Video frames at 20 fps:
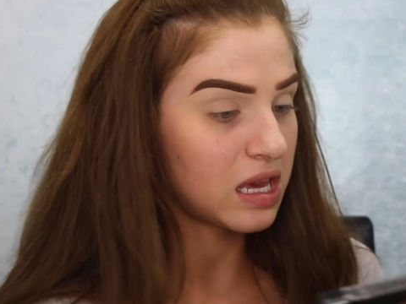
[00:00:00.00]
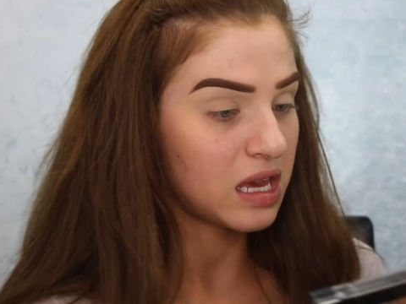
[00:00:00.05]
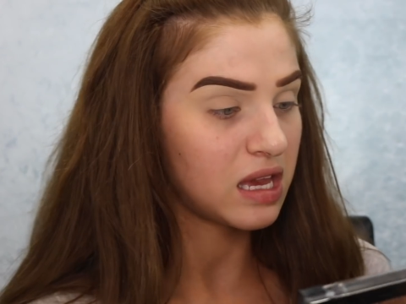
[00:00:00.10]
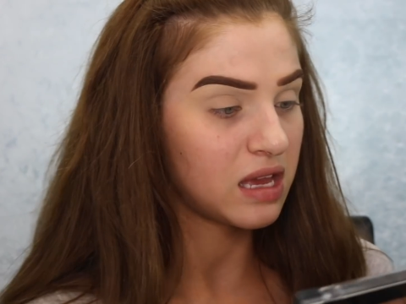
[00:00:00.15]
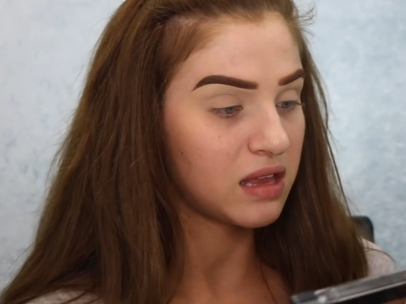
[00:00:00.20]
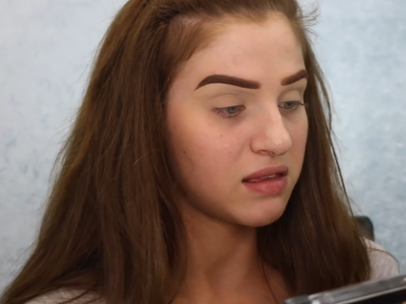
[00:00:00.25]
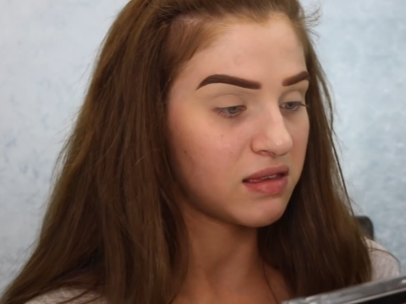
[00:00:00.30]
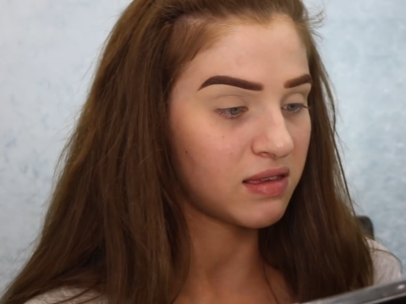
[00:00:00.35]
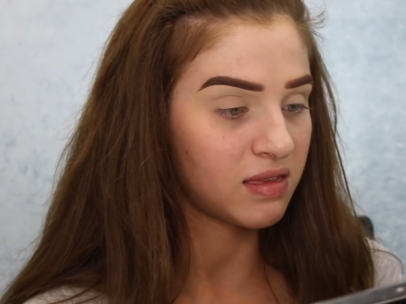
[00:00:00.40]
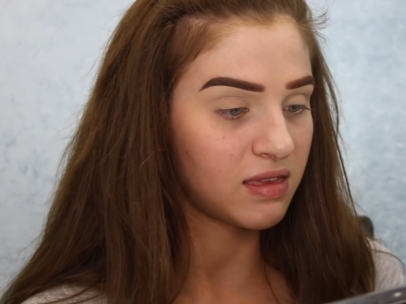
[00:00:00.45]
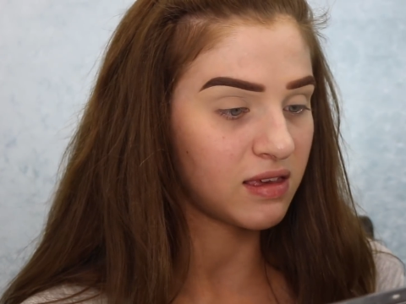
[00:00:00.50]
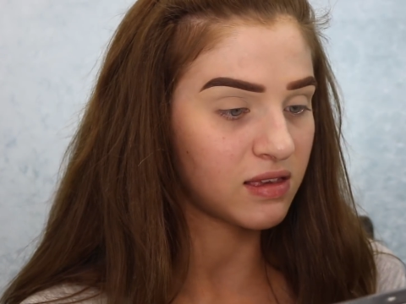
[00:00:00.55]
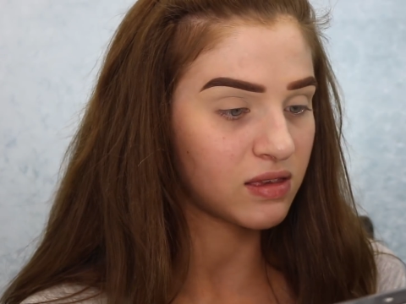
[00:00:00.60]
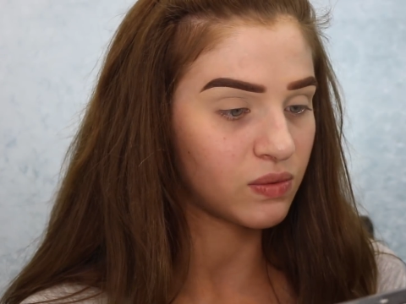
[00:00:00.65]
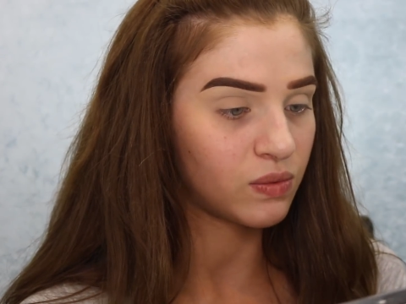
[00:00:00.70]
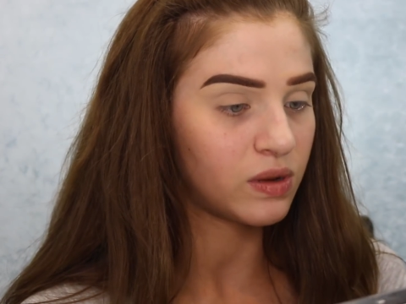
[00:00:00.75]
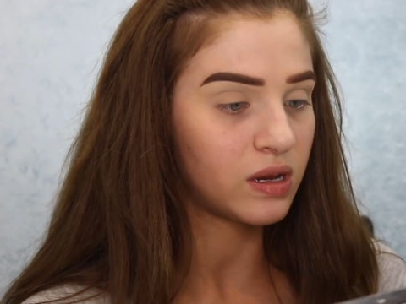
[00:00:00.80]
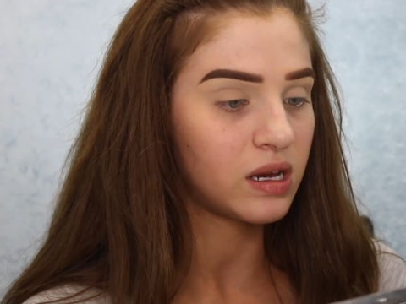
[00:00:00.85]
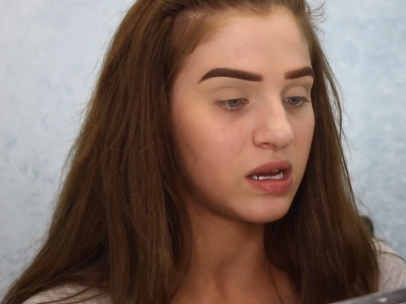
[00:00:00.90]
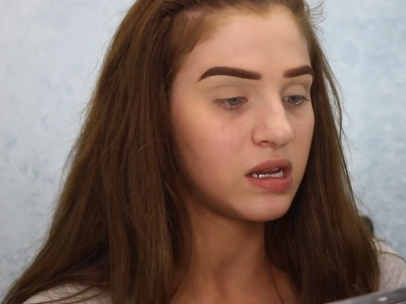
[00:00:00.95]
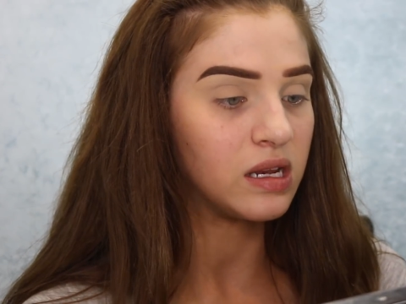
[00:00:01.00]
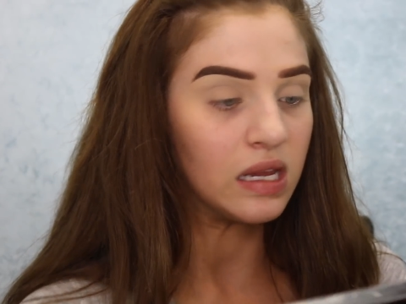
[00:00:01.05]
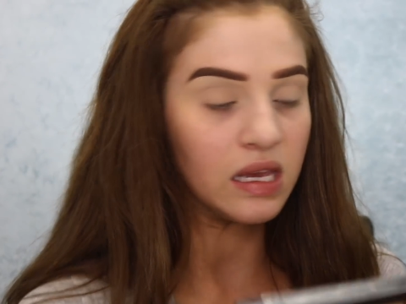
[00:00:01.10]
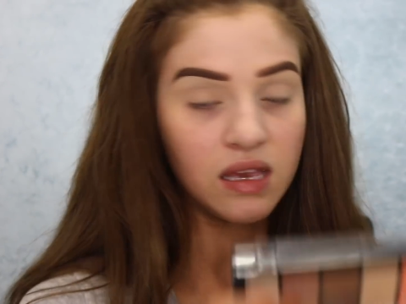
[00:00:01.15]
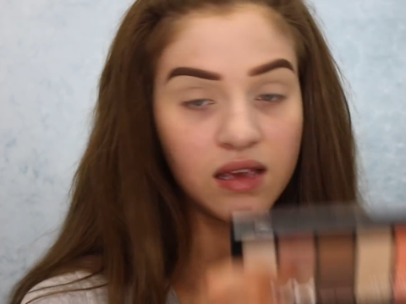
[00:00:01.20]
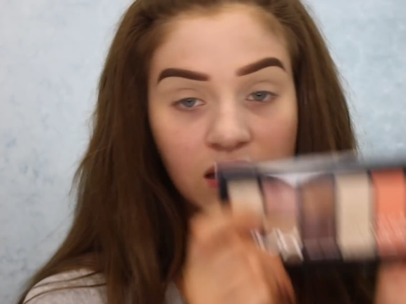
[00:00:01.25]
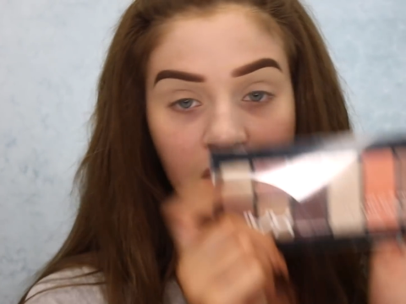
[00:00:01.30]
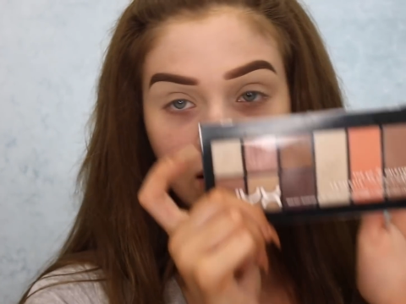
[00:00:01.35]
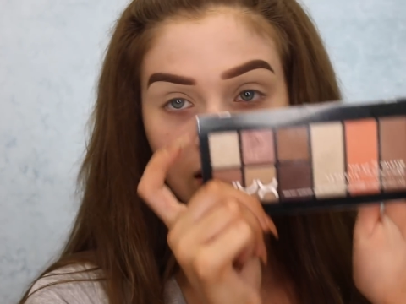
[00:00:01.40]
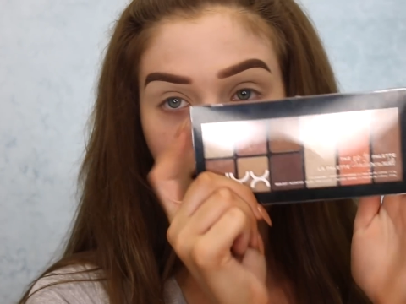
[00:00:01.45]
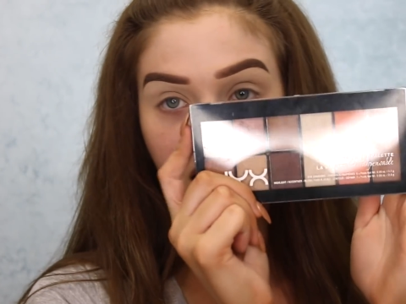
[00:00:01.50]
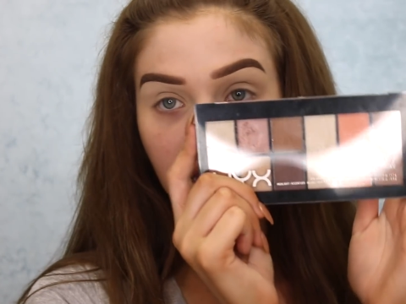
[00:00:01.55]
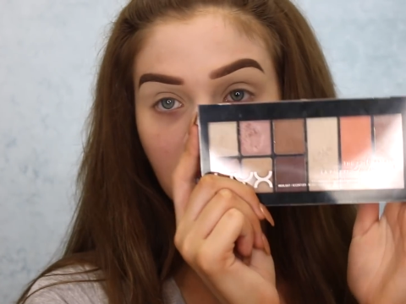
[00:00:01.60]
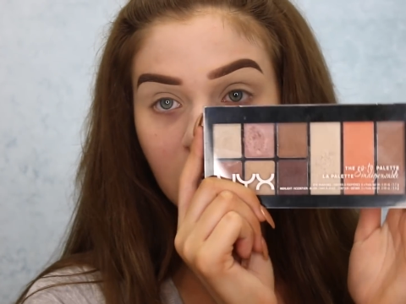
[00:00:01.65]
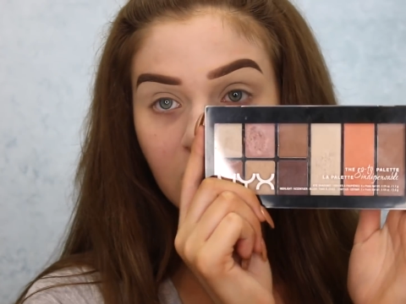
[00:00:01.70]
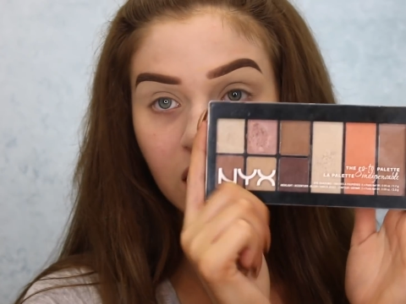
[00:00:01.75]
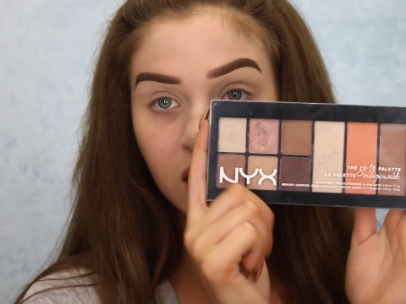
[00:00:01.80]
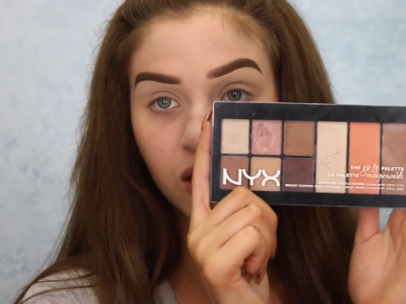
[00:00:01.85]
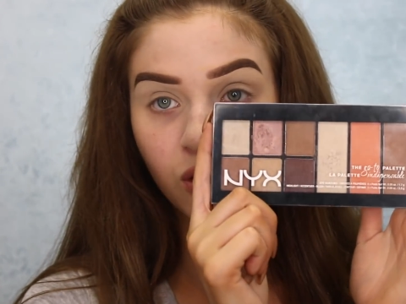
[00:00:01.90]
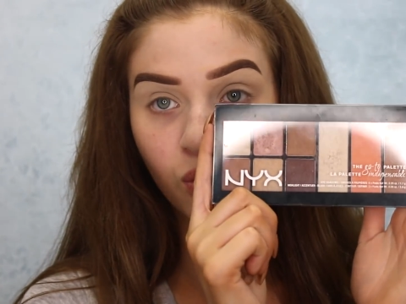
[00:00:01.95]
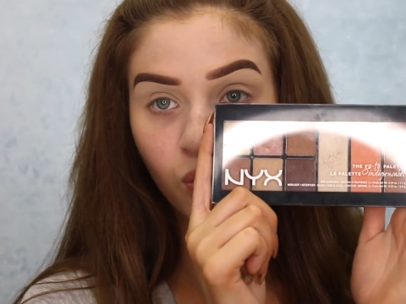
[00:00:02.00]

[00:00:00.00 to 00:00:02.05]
and this one is in